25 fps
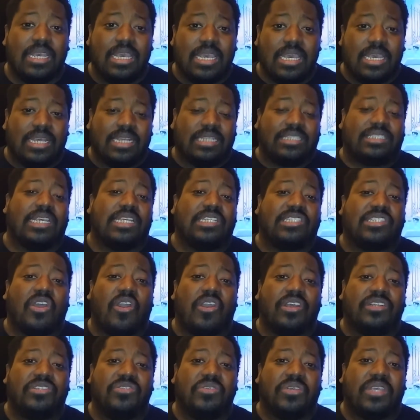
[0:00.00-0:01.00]
and say
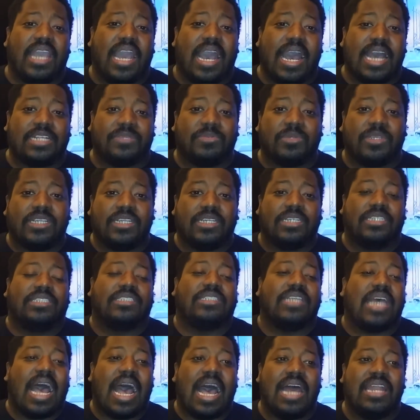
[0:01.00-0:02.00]
sorry to you guys
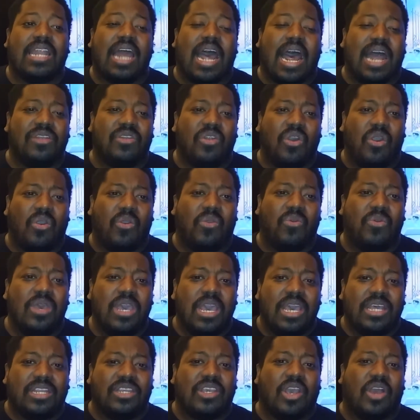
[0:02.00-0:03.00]
because I, I know
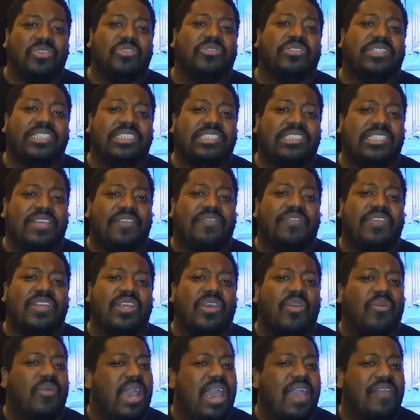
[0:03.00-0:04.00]
y'all usually see a
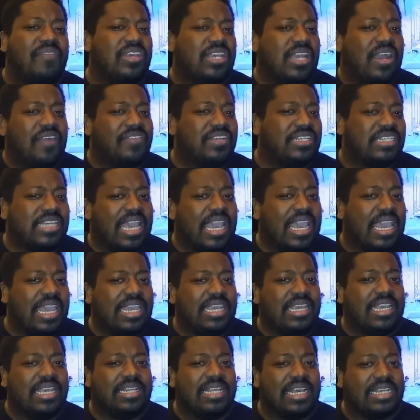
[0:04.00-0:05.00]
video every other
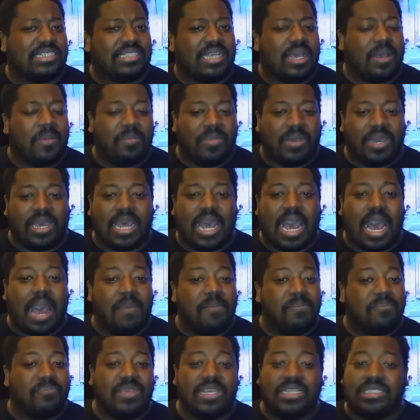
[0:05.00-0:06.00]
day that's up, but
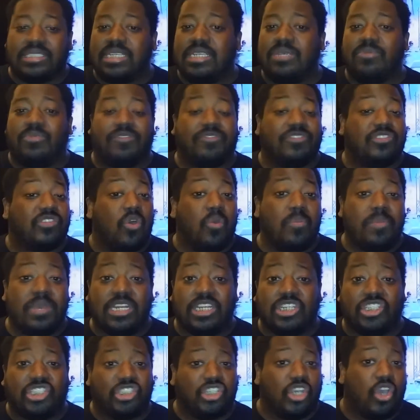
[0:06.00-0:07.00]
I'm busy with so
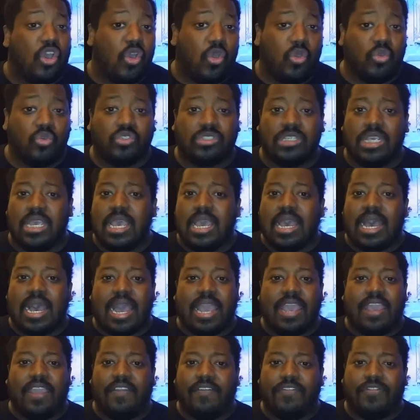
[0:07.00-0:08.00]
many shows. I
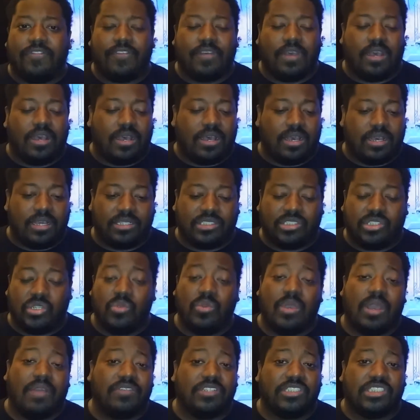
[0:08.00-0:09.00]
have uh, two
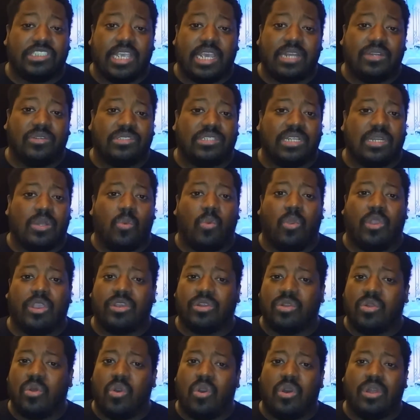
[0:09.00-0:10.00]
other channels that I'm
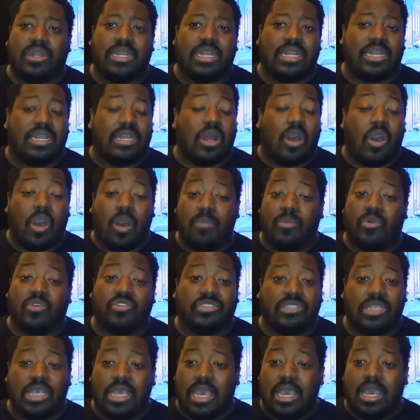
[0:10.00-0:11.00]
working on and
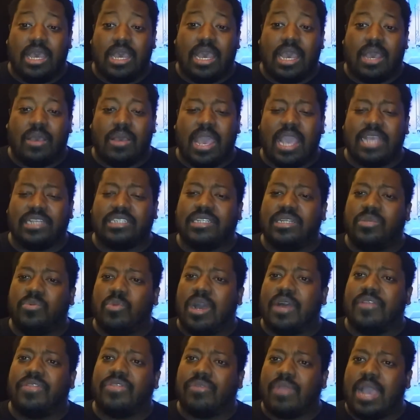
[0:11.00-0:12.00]
almost, actually
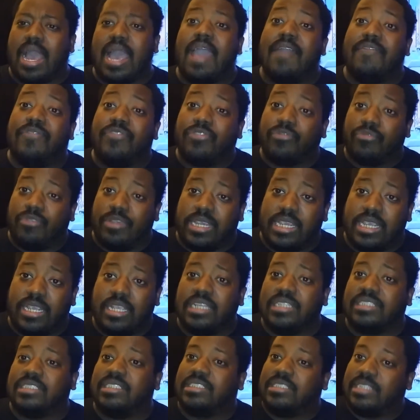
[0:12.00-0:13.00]
what, I have three
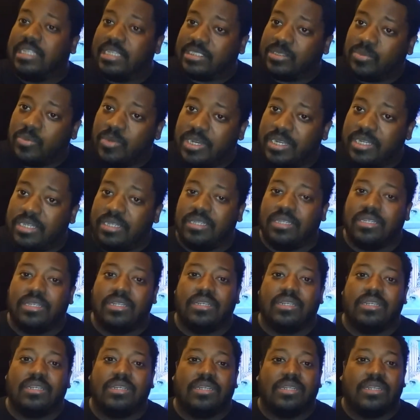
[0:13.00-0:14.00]
because it's this one, mm
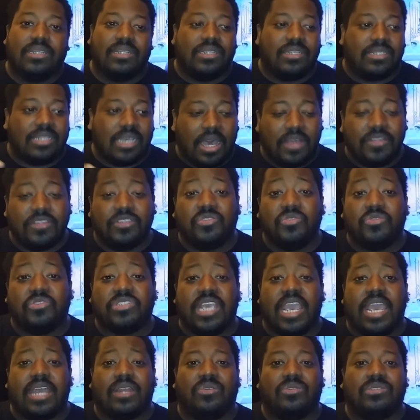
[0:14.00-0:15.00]
-hmm. the other two
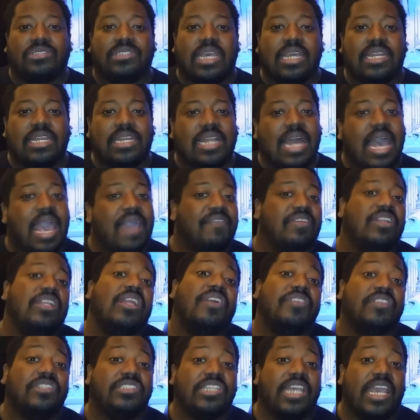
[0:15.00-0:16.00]
channels, and then I have
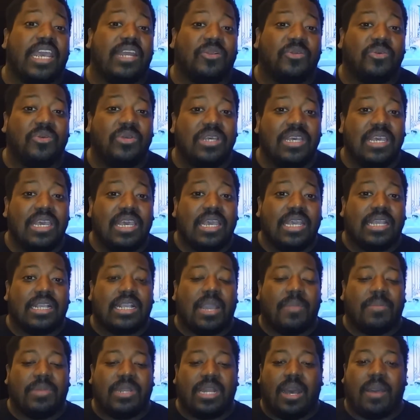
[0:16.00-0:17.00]
another channel
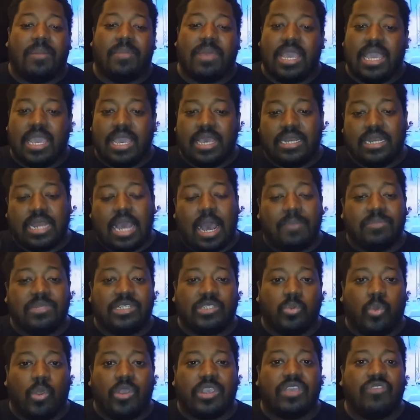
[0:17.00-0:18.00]
coming up and I'm just
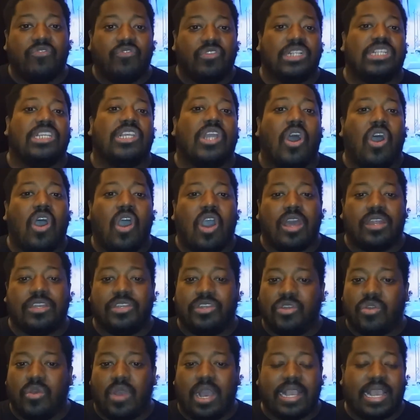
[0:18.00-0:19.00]
working really hard. You
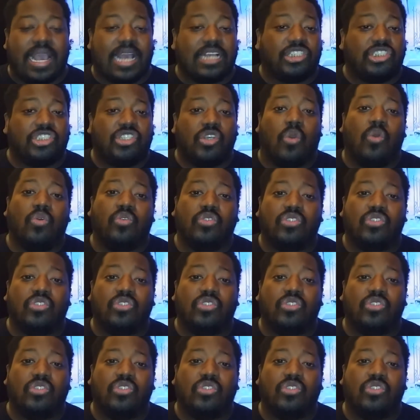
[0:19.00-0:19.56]
know, I got shows